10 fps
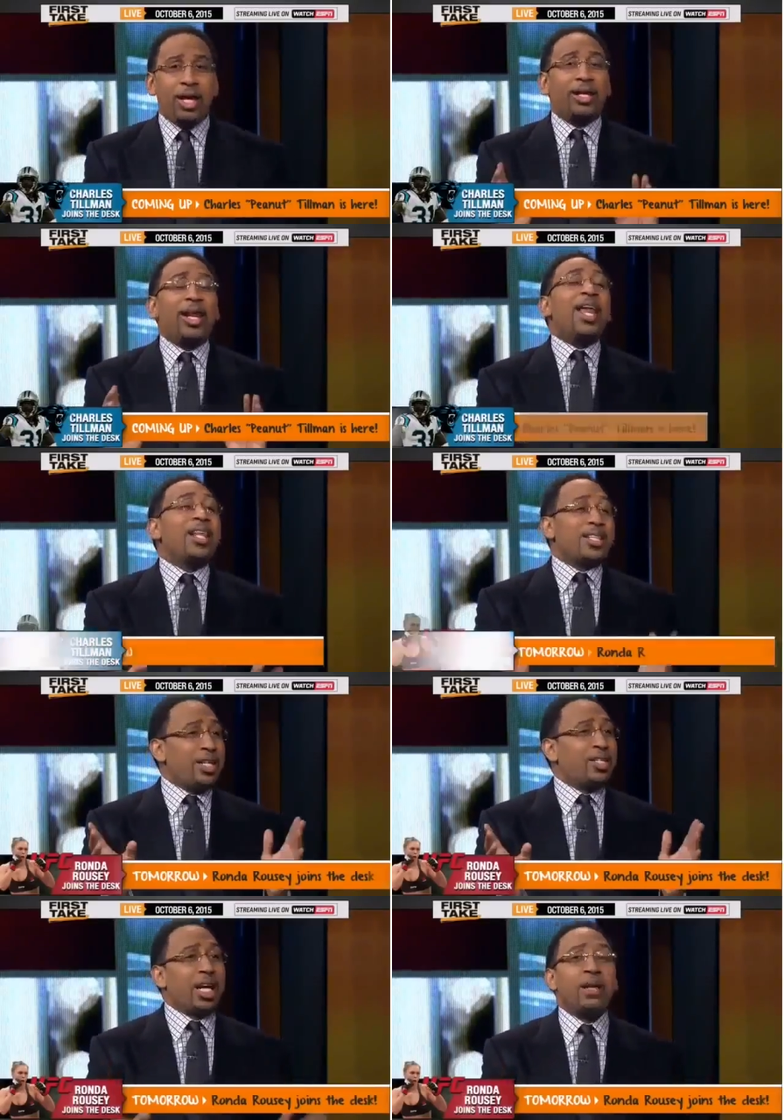Ladies
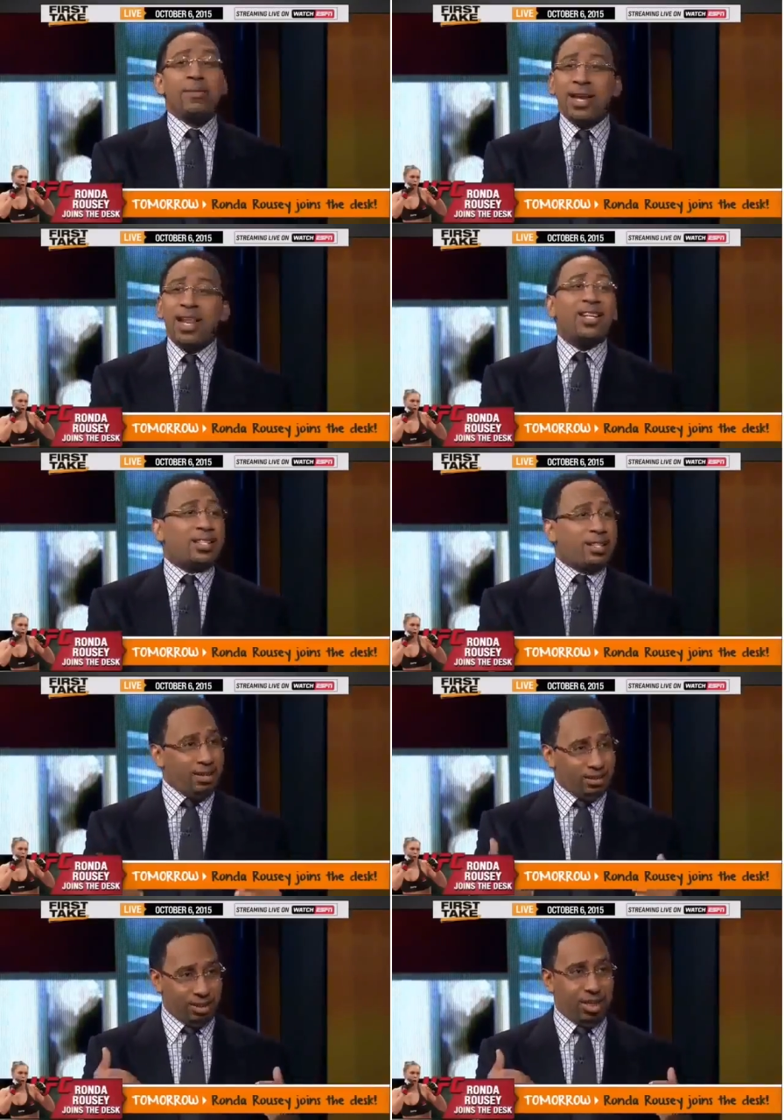and gentlemen, this
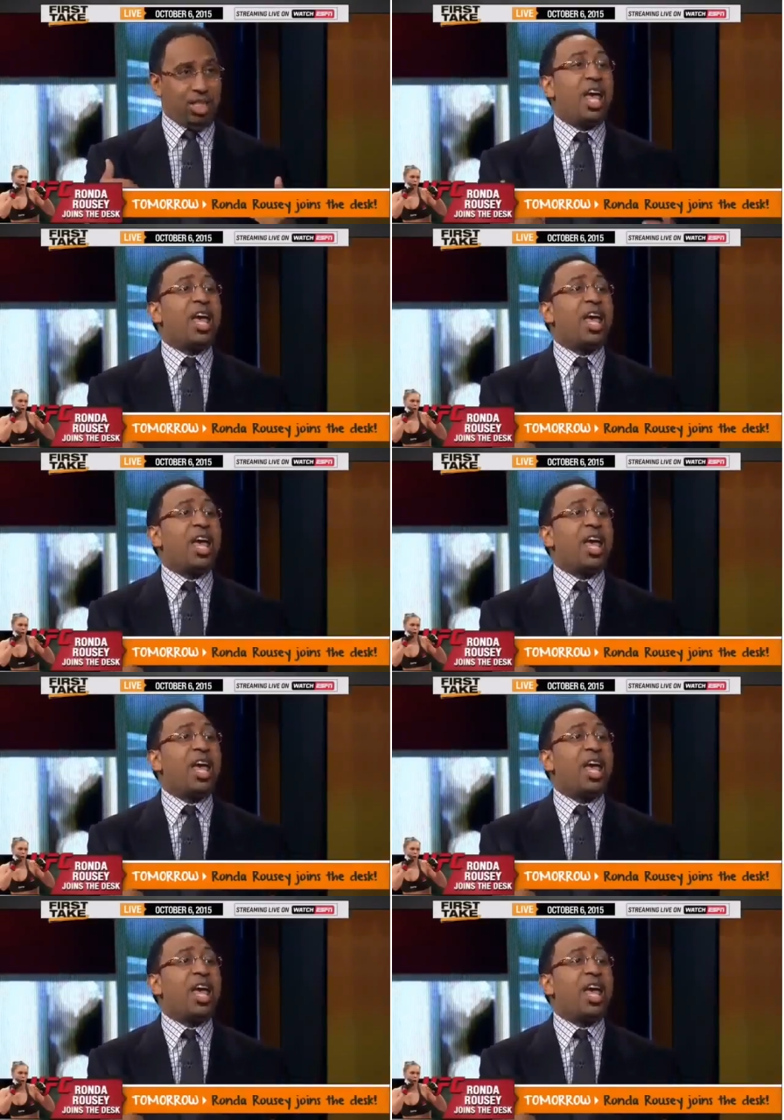is Texas.